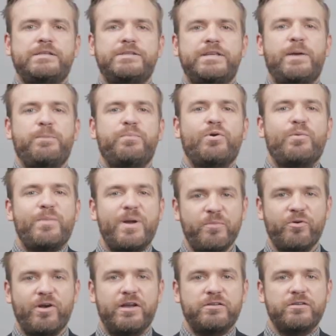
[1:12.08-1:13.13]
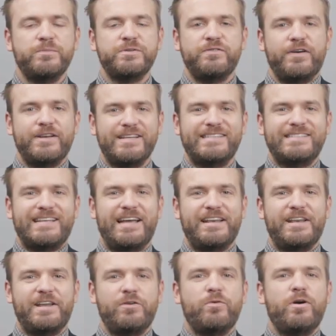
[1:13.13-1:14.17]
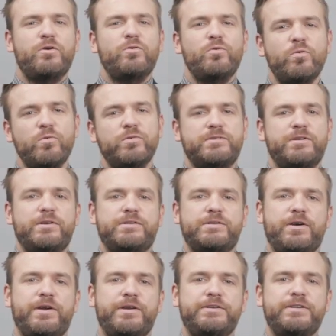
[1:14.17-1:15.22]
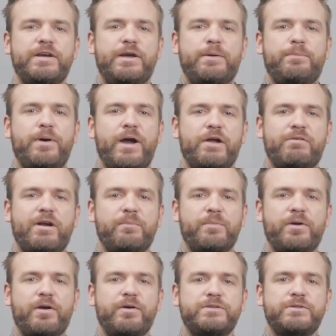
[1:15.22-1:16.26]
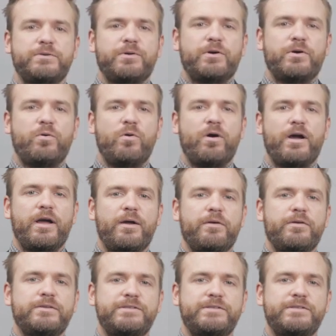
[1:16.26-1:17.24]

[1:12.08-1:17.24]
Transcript: Separate memorandums of understanding were also signed by Aramco to acquire